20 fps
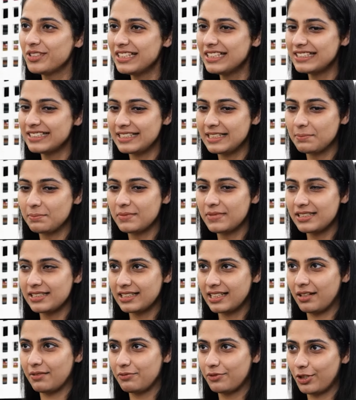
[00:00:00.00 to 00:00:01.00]
these symbols
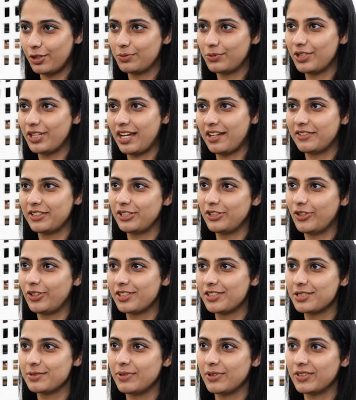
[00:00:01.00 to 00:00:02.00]
come from? Do you have any
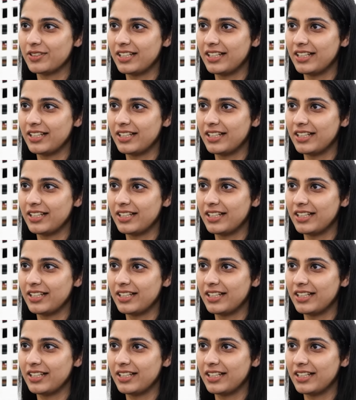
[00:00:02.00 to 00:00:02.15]
knowledge about